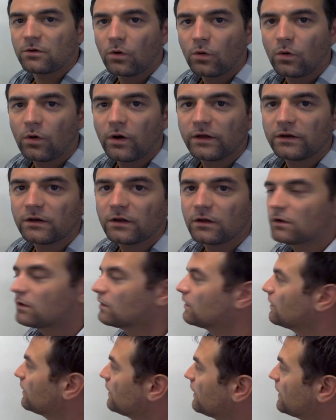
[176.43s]
going
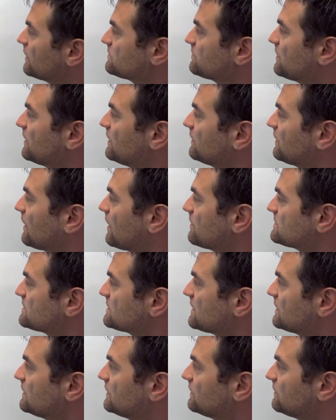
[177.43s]
as many times as
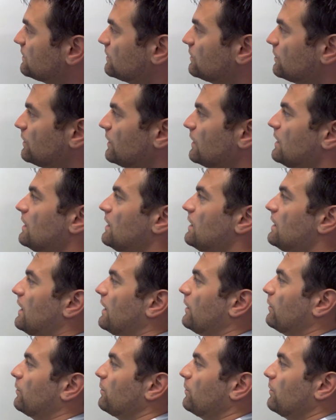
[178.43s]
I need to.
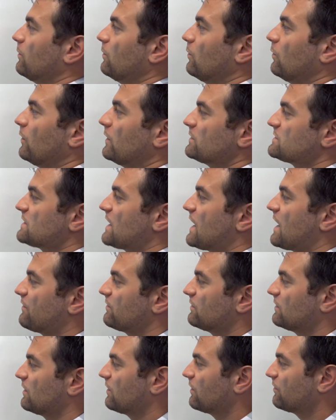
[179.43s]
And once I have
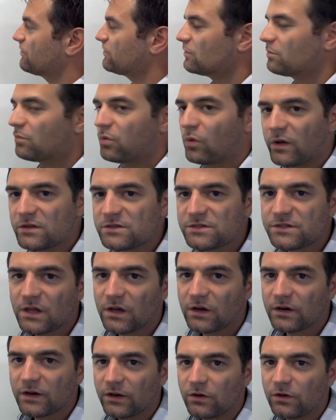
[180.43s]
a few points there and I